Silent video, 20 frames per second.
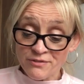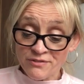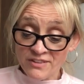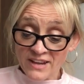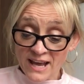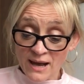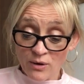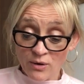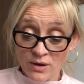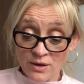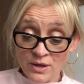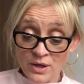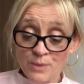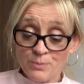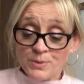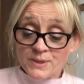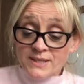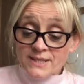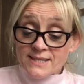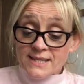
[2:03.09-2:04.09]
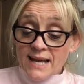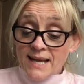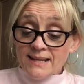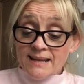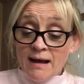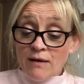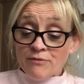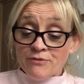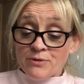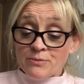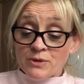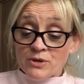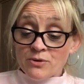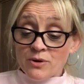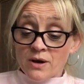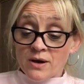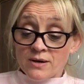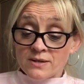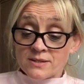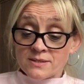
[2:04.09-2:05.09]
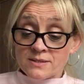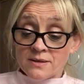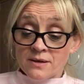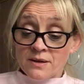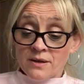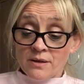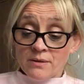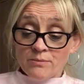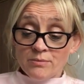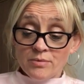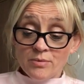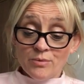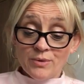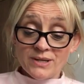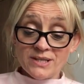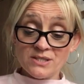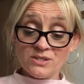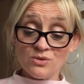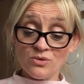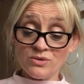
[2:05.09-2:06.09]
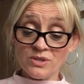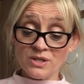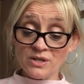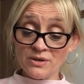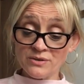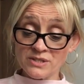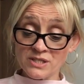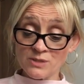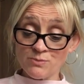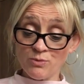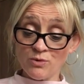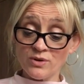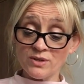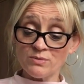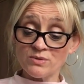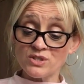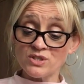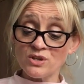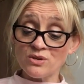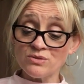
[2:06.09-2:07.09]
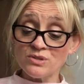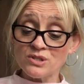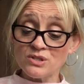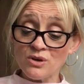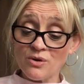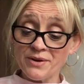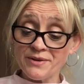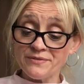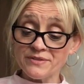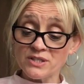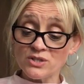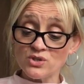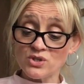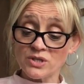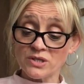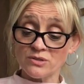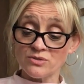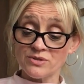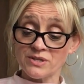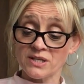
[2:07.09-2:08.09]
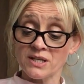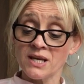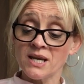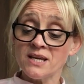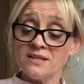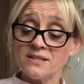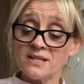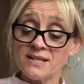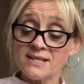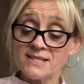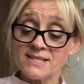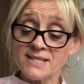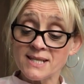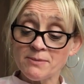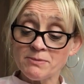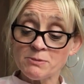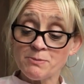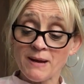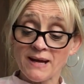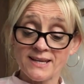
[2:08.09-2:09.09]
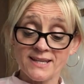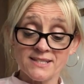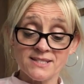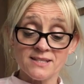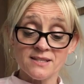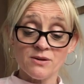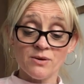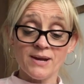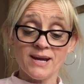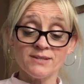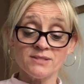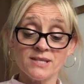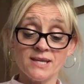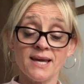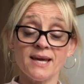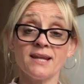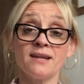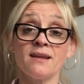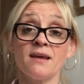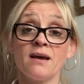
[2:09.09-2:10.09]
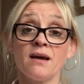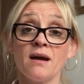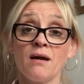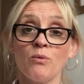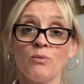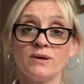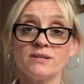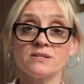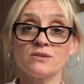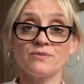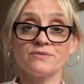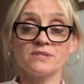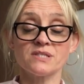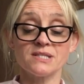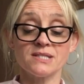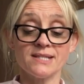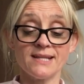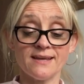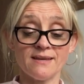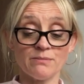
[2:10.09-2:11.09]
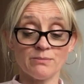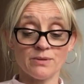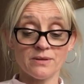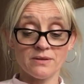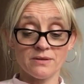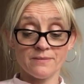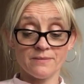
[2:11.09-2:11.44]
flower put its head out from the grass, but when it saw the notice board it was so sorry for the children that it slipped back into the ground again and went off to sleep.